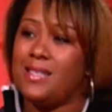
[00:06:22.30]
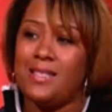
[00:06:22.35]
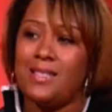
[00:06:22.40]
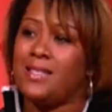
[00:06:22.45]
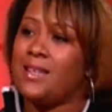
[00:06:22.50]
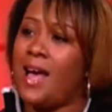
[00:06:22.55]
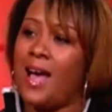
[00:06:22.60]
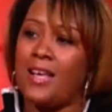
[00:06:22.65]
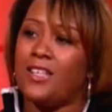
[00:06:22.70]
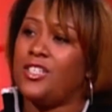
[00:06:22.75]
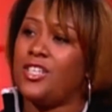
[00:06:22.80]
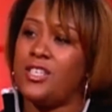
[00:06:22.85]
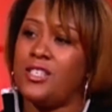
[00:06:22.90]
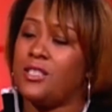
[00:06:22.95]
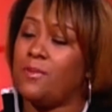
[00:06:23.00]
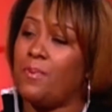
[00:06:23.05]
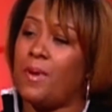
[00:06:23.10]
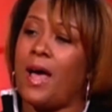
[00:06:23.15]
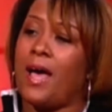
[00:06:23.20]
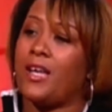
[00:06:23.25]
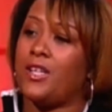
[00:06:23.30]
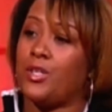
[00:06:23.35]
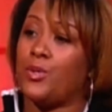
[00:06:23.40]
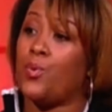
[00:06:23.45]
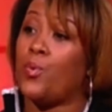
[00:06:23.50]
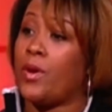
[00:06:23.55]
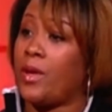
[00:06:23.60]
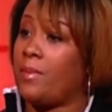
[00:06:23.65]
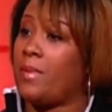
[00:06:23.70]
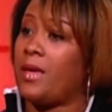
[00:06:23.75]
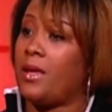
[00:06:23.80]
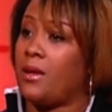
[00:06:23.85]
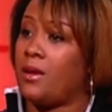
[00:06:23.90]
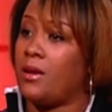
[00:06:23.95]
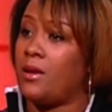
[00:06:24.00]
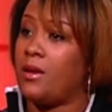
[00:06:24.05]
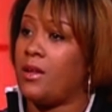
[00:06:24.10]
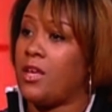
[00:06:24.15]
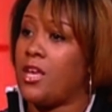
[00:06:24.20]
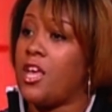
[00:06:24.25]
not just apply to women.
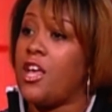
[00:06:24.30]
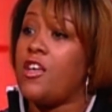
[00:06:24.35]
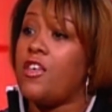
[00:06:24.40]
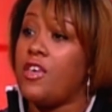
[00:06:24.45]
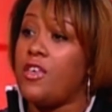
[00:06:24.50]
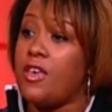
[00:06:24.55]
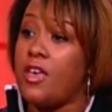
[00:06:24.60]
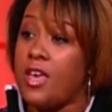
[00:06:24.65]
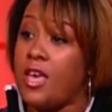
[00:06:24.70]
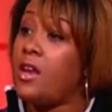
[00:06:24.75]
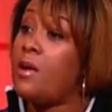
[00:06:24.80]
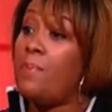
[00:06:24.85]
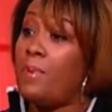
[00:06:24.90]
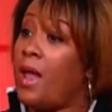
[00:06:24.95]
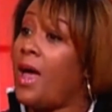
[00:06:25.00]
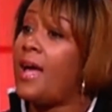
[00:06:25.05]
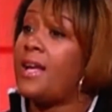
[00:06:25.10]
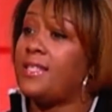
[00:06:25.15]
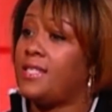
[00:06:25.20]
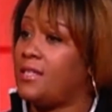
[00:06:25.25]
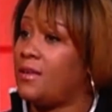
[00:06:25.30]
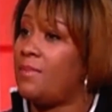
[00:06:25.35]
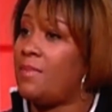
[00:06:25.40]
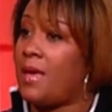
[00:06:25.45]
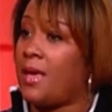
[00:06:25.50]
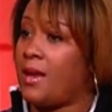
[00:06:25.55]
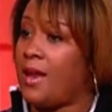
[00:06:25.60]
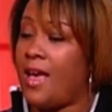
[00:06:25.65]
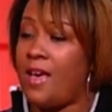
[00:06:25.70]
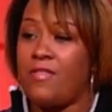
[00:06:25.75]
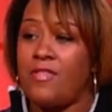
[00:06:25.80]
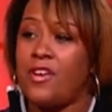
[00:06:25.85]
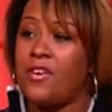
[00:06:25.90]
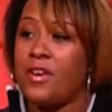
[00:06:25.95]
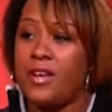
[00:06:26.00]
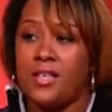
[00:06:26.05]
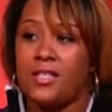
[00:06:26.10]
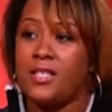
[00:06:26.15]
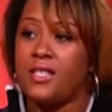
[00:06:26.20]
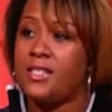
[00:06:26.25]
It applies to men. And there
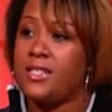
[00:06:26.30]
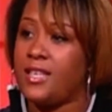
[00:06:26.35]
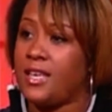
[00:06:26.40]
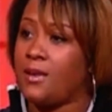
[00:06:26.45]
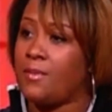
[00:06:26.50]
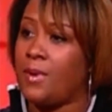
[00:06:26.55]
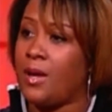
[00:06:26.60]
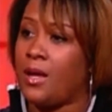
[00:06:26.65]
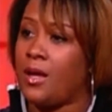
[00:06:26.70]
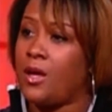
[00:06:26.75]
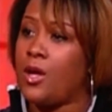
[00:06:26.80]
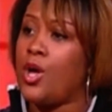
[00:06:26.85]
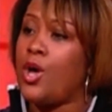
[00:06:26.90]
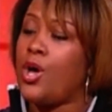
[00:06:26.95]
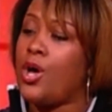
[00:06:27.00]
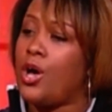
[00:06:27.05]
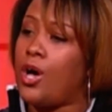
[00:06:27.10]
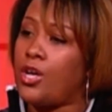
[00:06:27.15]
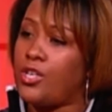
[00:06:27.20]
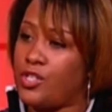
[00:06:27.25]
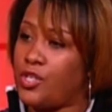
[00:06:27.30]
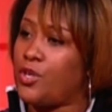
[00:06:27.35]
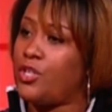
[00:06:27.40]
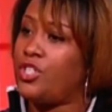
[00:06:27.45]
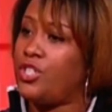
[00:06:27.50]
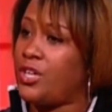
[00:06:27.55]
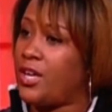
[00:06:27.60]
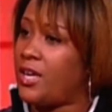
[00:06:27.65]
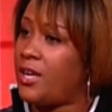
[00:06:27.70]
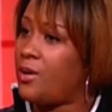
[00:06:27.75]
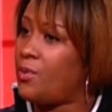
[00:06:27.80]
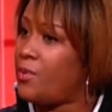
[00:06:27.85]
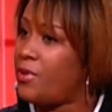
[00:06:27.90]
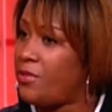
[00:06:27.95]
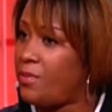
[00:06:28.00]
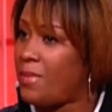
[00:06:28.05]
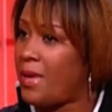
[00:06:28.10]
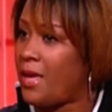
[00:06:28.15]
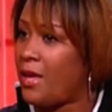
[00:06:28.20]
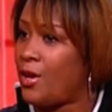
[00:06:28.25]
is a stigma associated with
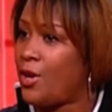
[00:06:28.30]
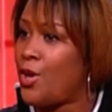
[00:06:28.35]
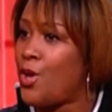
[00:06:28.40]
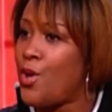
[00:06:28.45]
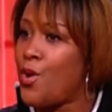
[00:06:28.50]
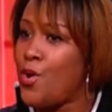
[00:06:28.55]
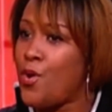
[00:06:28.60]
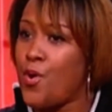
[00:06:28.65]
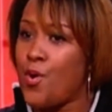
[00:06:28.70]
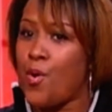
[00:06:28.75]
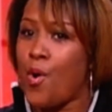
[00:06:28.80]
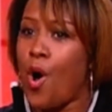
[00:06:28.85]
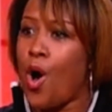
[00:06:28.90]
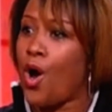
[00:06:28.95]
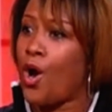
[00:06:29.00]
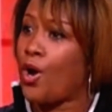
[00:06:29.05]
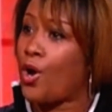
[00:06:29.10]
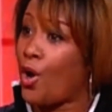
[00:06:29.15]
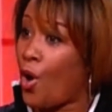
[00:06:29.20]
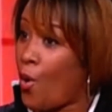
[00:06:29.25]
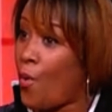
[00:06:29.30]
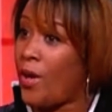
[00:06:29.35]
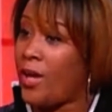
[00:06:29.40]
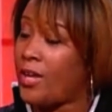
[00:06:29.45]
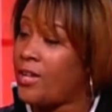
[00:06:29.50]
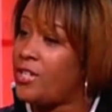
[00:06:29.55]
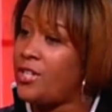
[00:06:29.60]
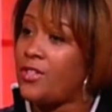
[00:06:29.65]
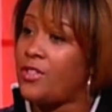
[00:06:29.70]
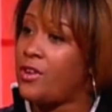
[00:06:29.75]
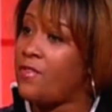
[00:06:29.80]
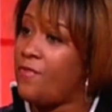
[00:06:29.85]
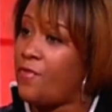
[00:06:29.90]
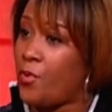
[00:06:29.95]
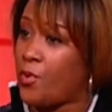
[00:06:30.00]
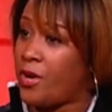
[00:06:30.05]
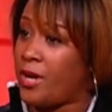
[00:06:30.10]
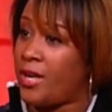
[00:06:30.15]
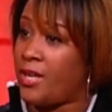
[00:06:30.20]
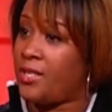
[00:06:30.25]
men who are going into their
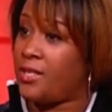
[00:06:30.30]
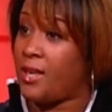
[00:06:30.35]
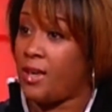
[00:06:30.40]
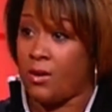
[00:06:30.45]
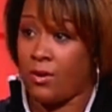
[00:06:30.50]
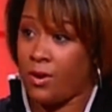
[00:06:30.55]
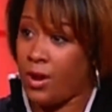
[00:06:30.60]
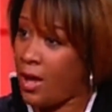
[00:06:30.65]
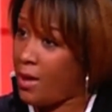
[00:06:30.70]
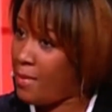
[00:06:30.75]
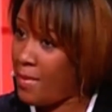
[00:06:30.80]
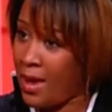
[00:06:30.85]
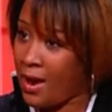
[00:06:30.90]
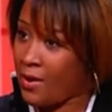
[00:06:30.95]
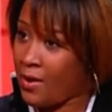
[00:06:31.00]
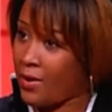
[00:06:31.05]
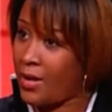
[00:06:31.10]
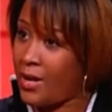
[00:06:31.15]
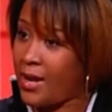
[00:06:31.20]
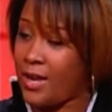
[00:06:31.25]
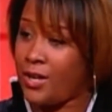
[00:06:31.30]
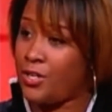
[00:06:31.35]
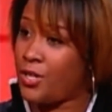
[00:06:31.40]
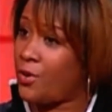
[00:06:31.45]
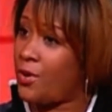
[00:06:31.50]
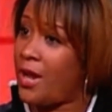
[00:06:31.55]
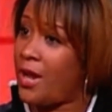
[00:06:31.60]
40s and are not married and don't have